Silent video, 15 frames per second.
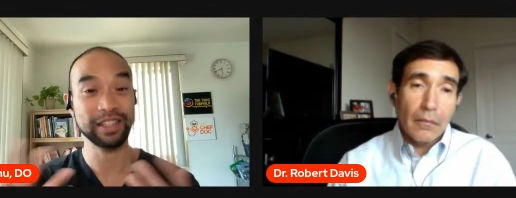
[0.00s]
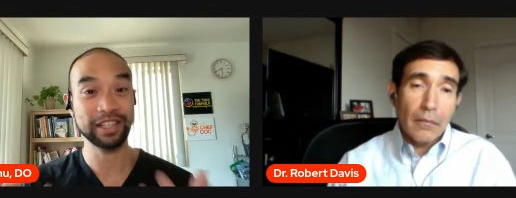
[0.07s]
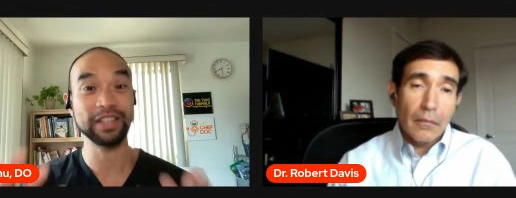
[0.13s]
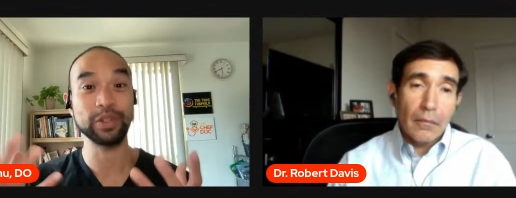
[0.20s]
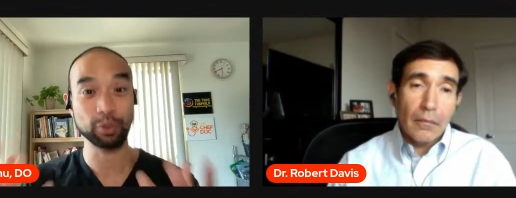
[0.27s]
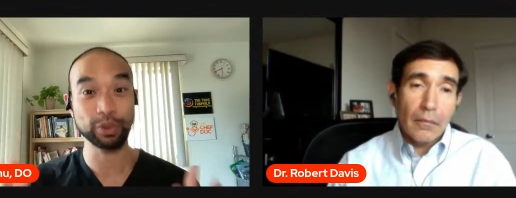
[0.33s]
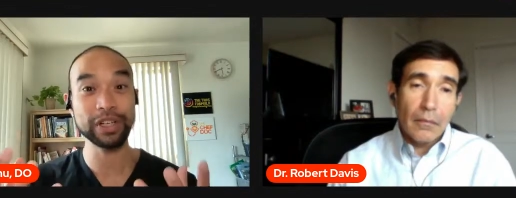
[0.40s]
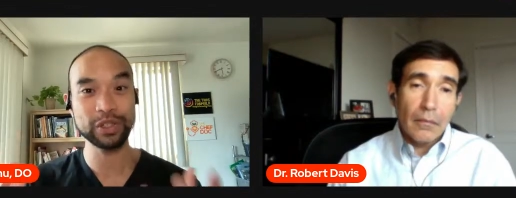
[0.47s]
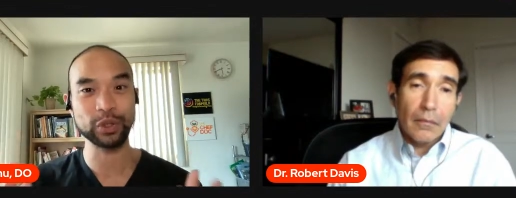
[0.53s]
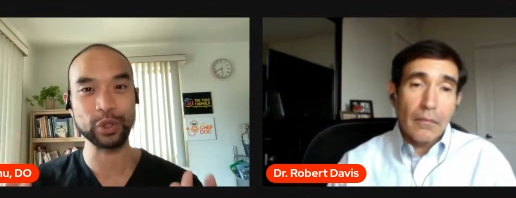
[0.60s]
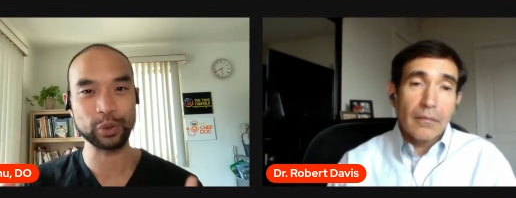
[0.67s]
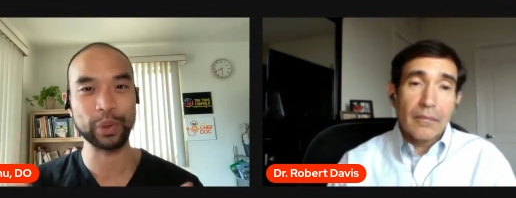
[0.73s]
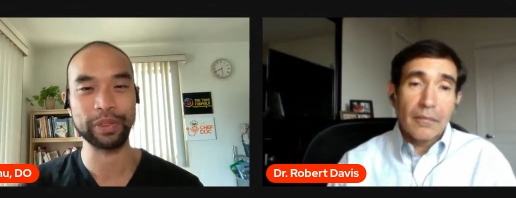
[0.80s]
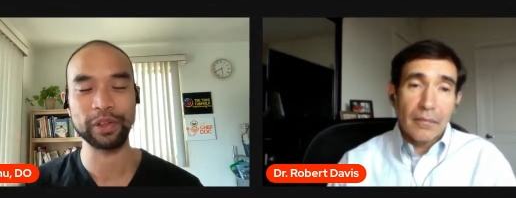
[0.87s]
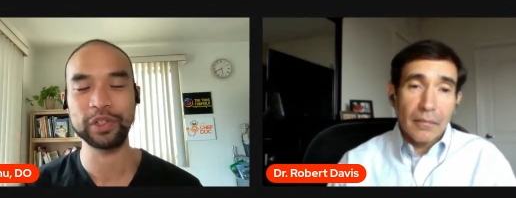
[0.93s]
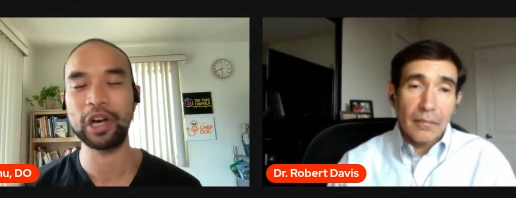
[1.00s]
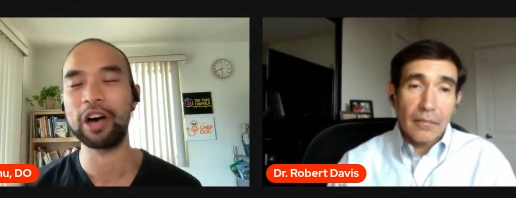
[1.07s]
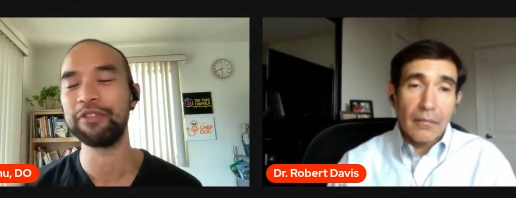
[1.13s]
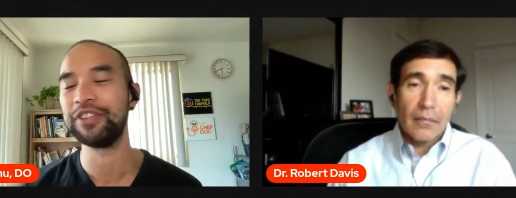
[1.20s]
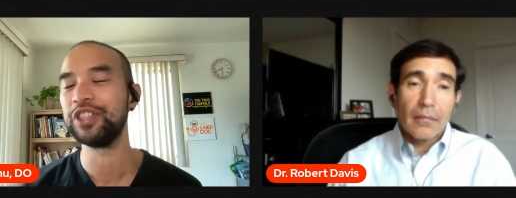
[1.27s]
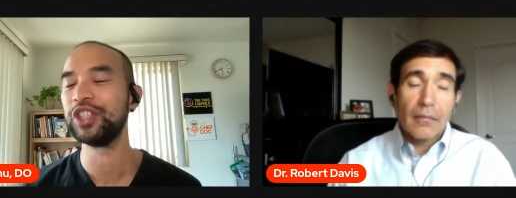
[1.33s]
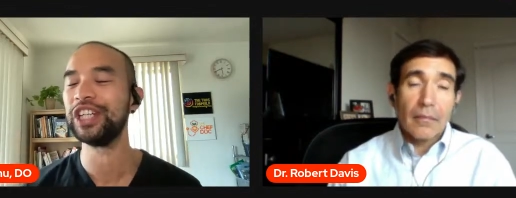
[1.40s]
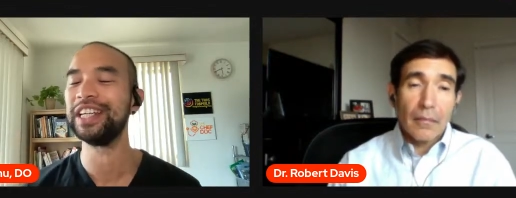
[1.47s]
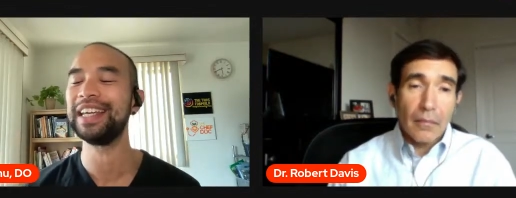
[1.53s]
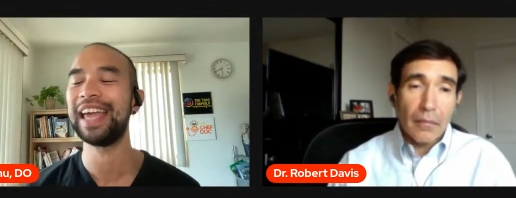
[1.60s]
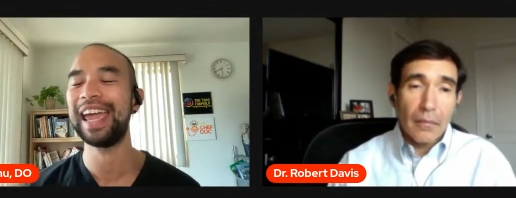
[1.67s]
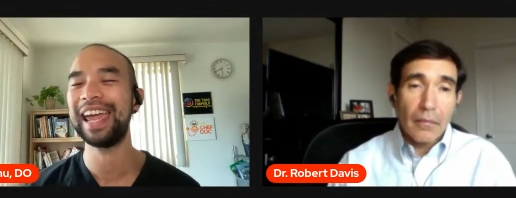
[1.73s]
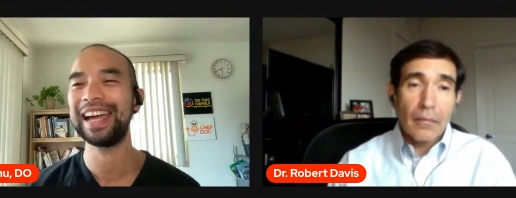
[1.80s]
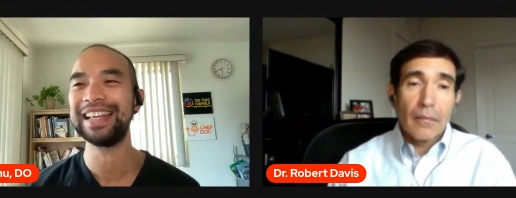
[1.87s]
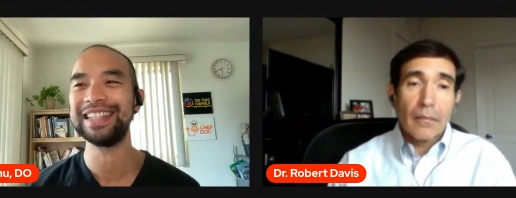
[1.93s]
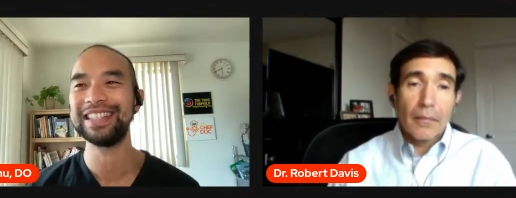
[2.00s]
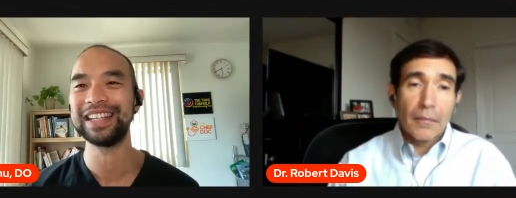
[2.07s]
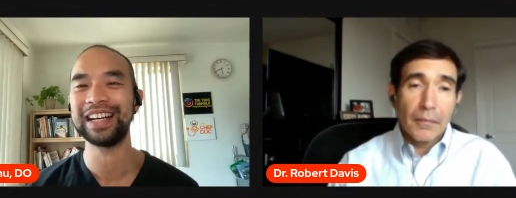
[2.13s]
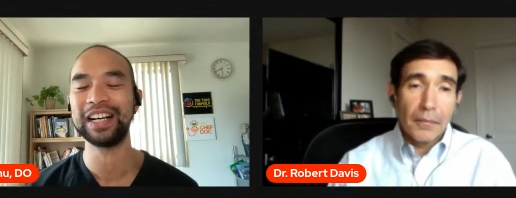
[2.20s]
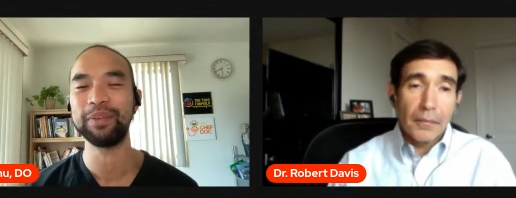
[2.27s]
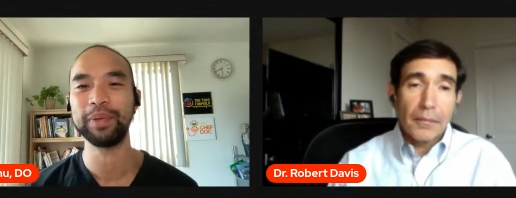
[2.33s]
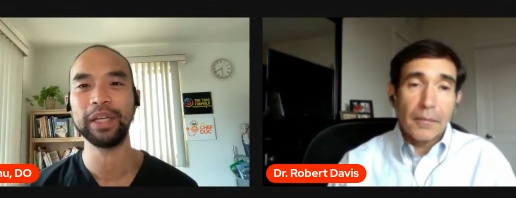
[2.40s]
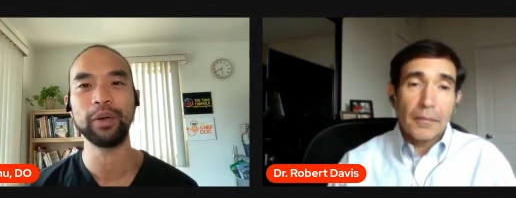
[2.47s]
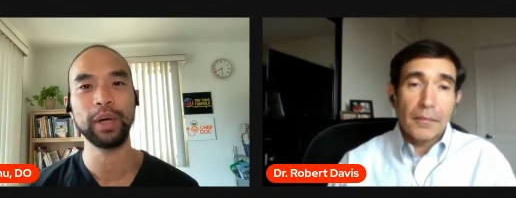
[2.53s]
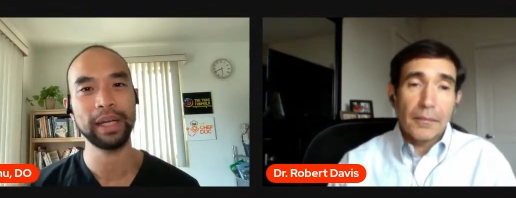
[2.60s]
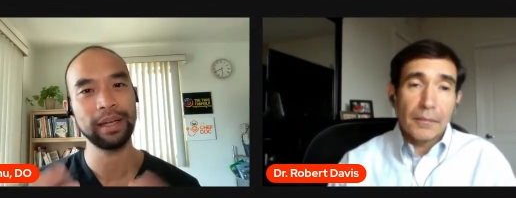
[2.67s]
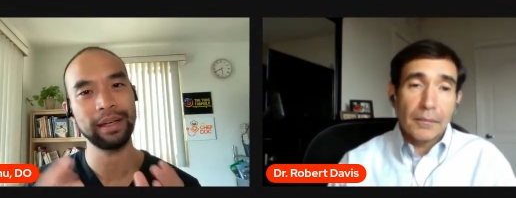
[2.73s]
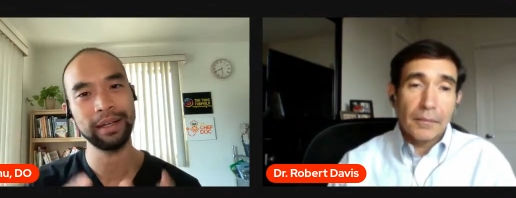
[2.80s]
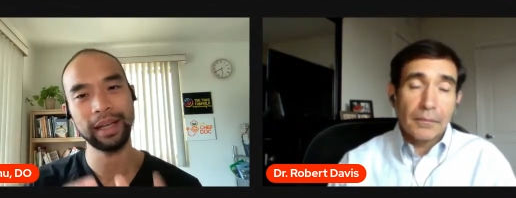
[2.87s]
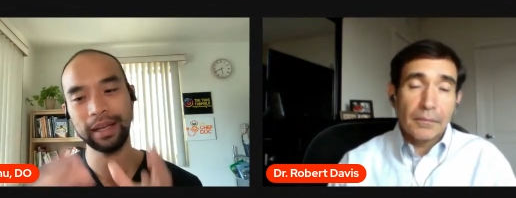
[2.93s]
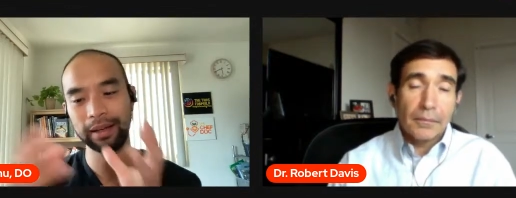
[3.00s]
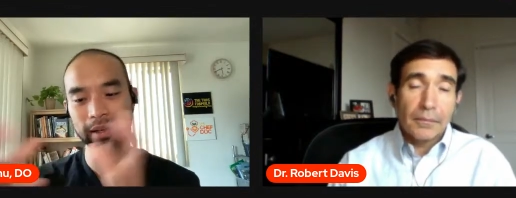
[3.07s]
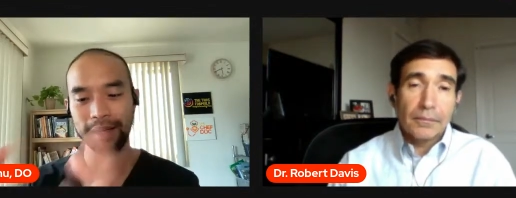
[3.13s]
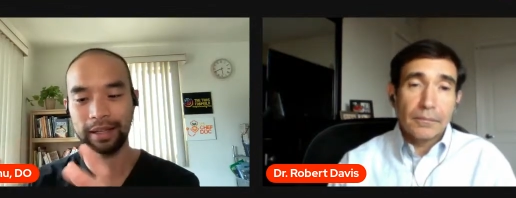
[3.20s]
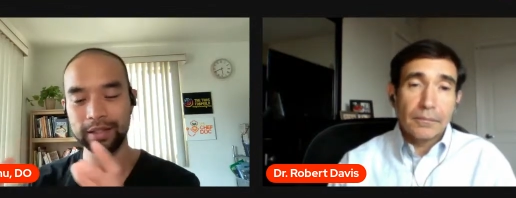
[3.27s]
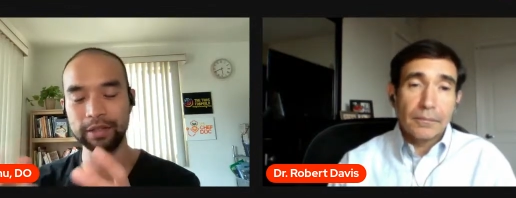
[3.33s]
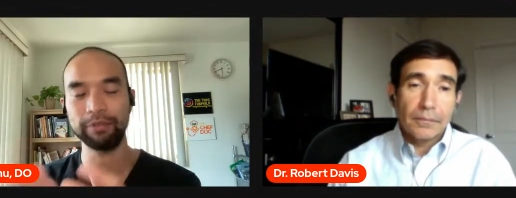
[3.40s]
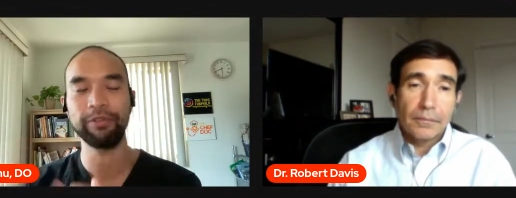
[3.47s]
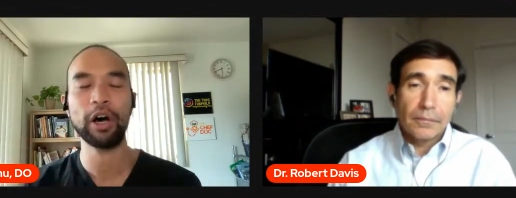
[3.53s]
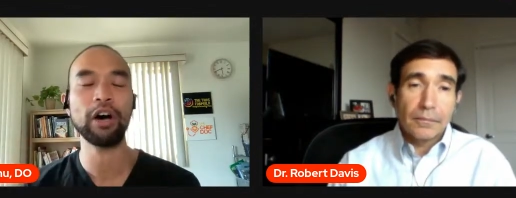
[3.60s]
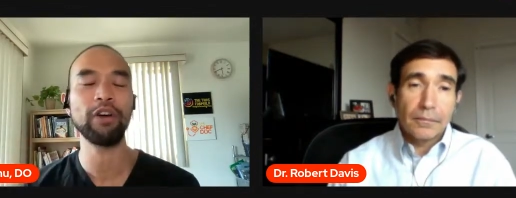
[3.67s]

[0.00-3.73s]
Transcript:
Speaker 1: it's his research with autophagy. And, um, you know, and, and, it's